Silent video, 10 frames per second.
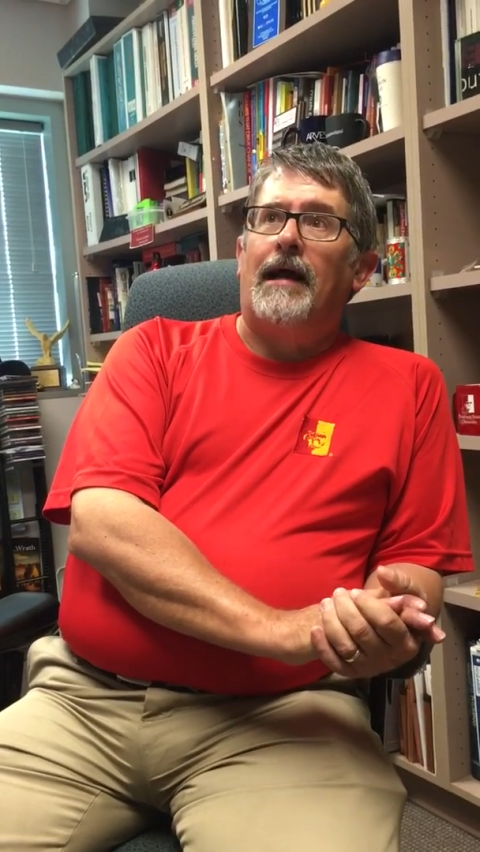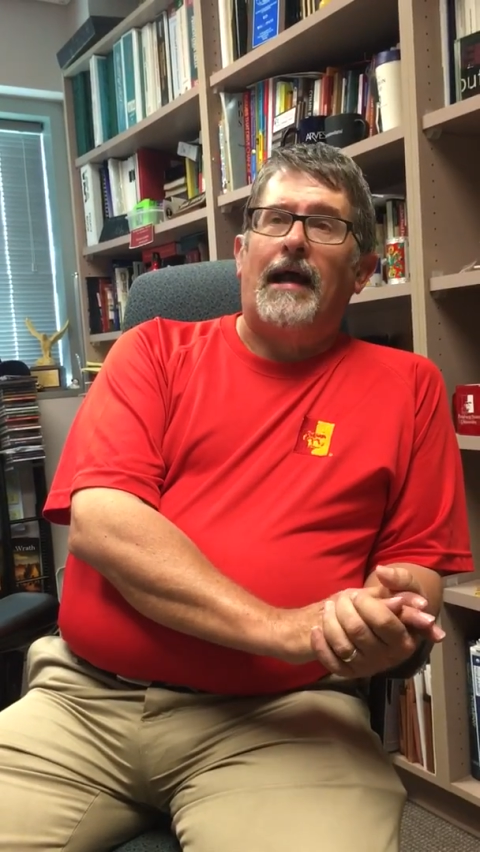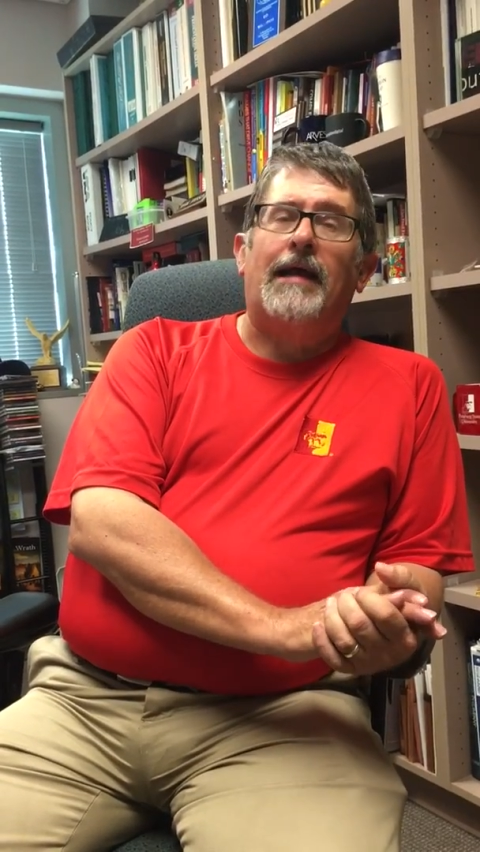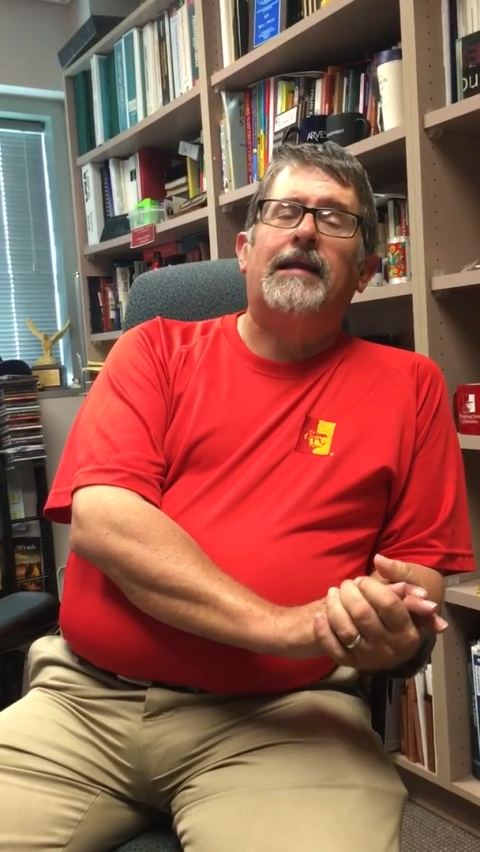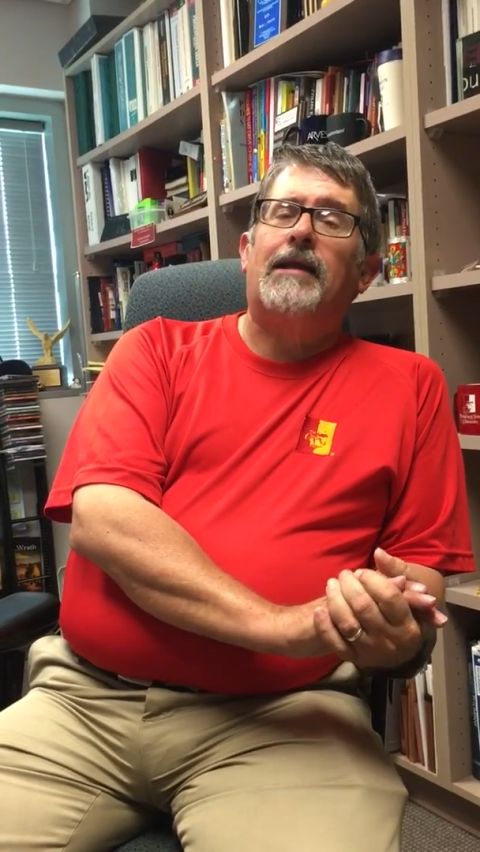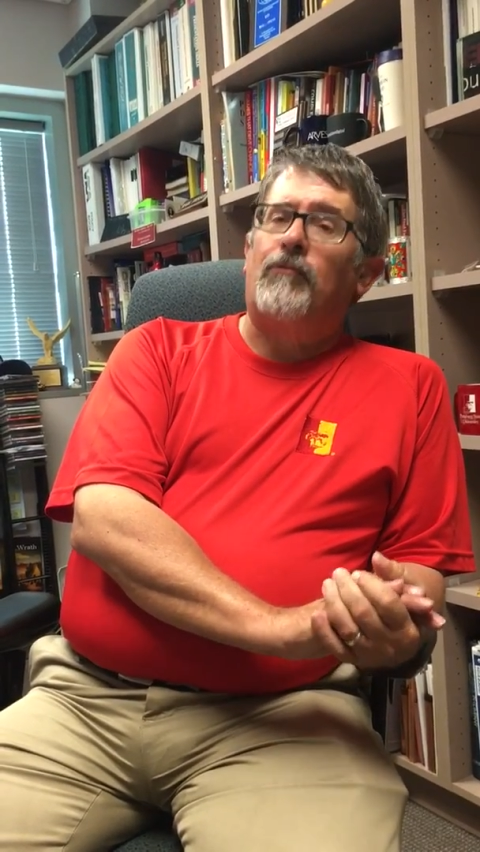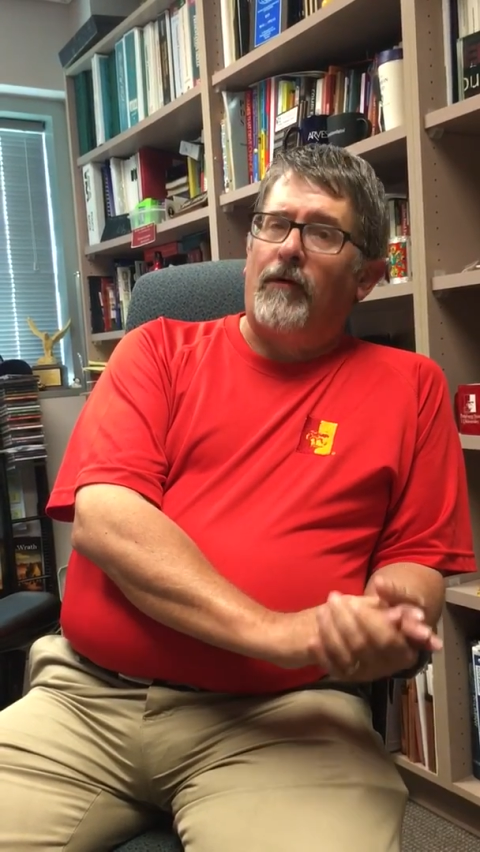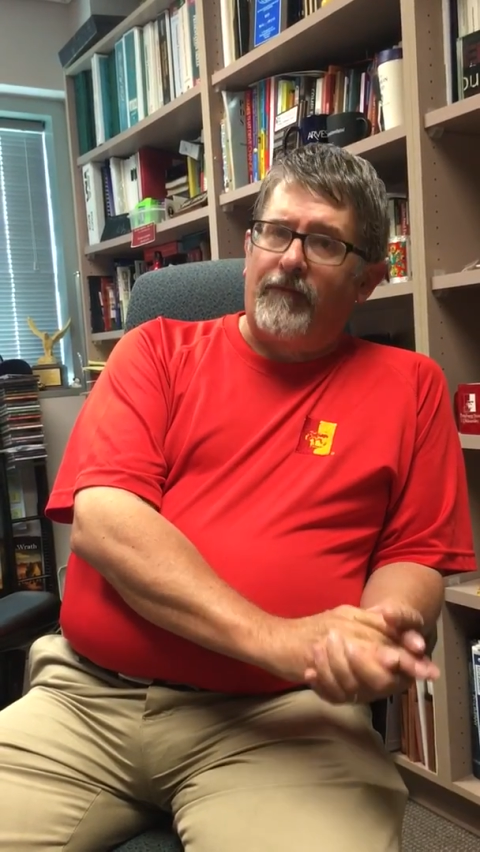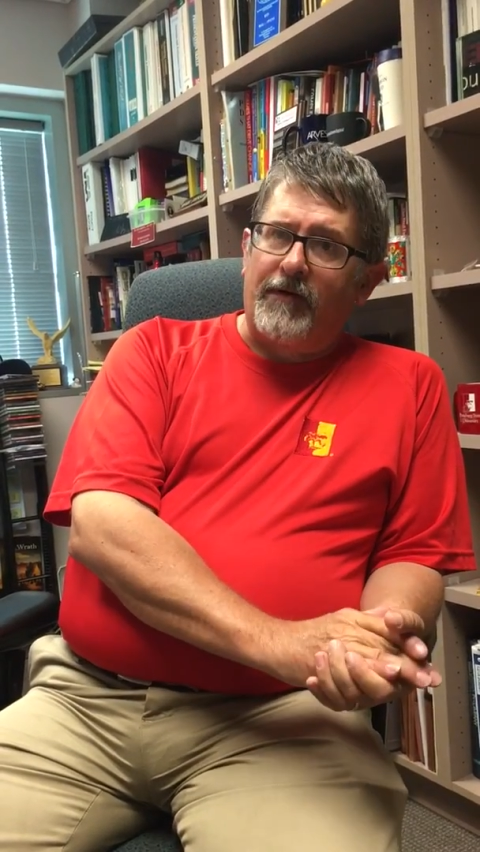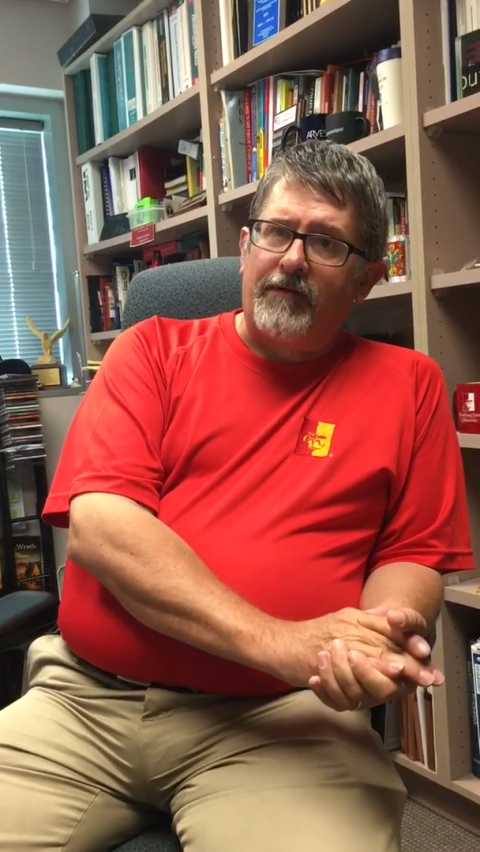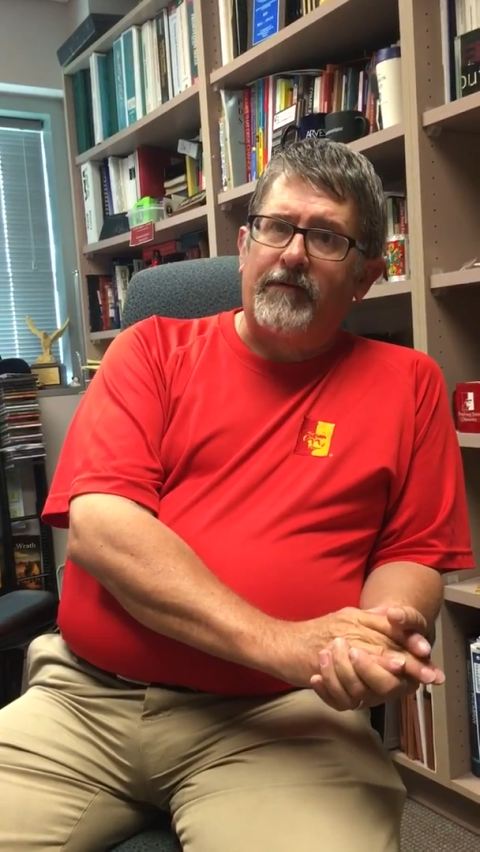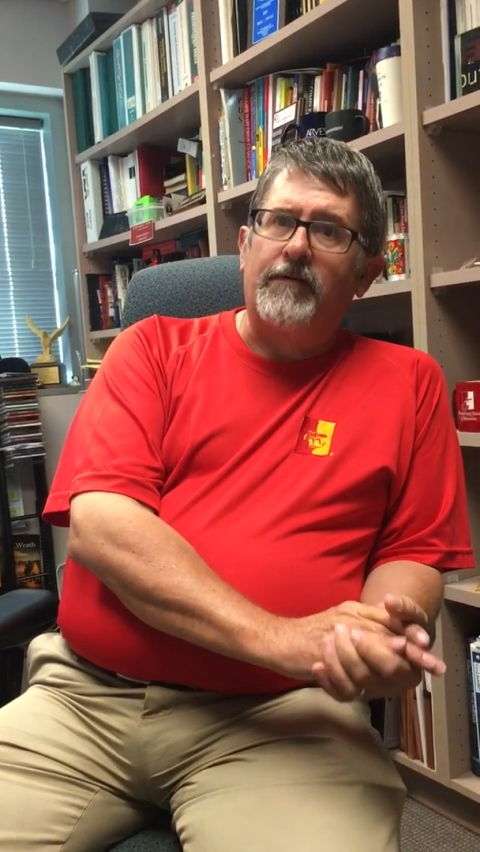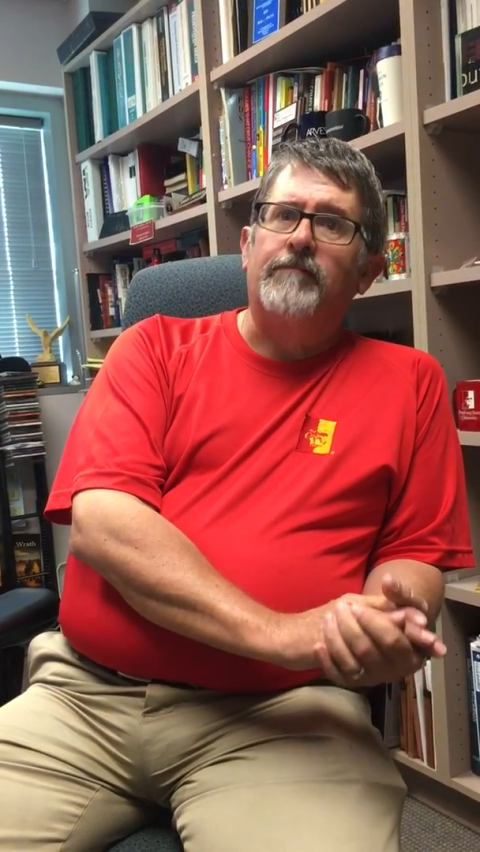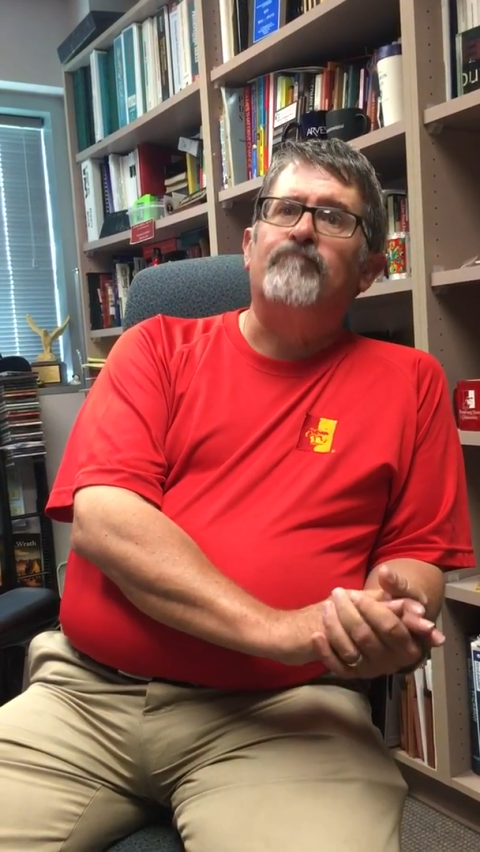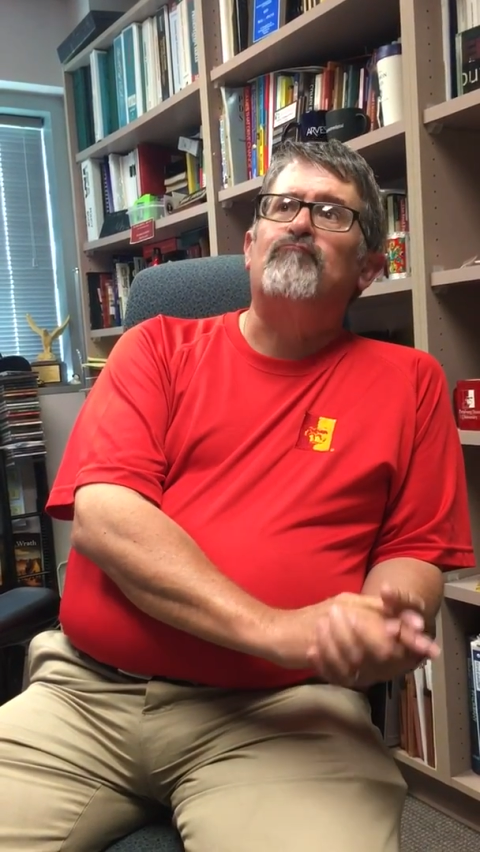Andy Griffith,
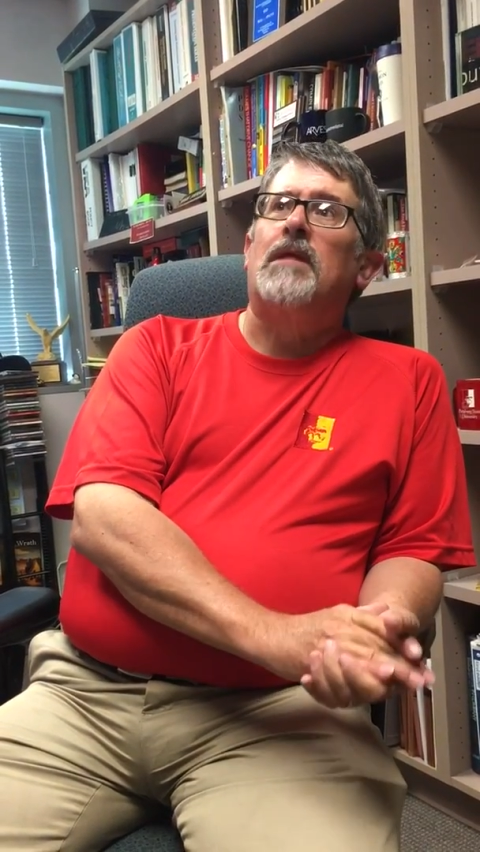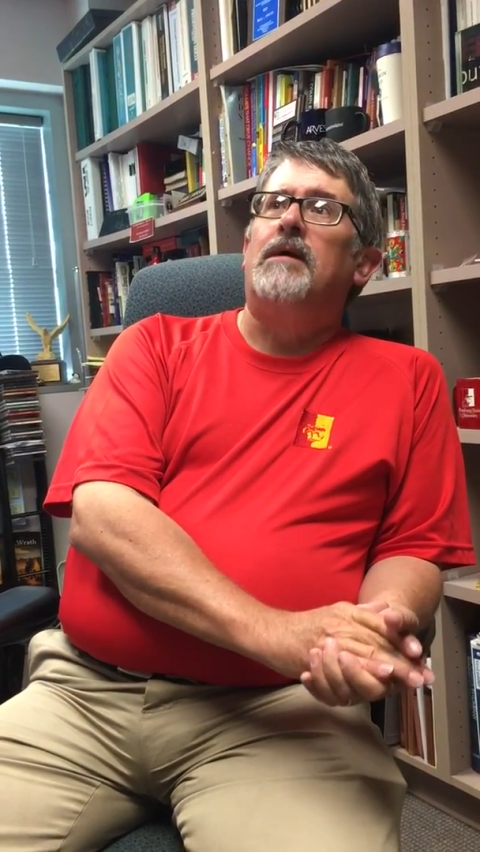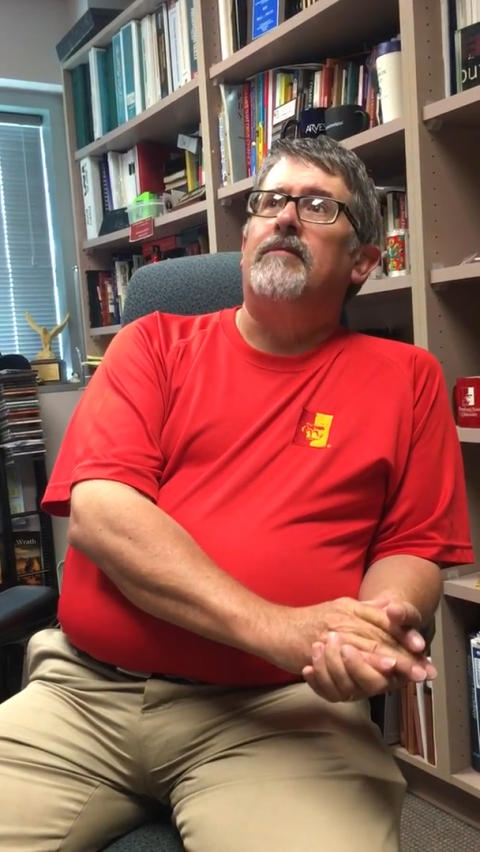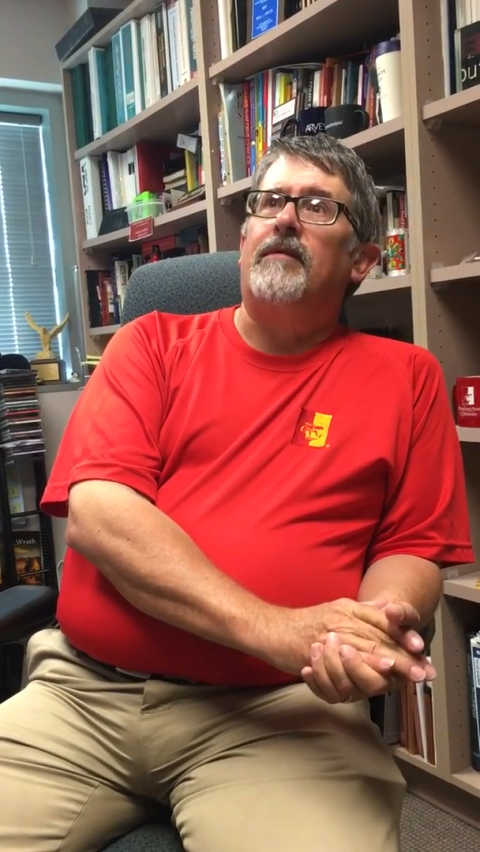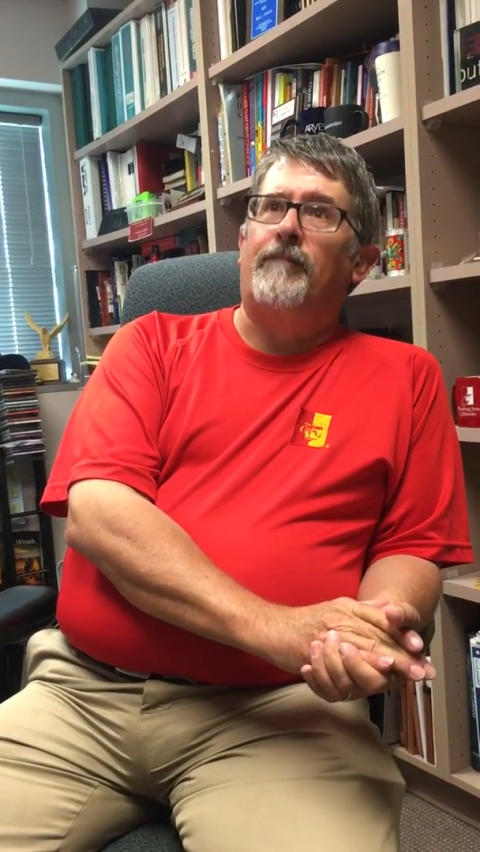the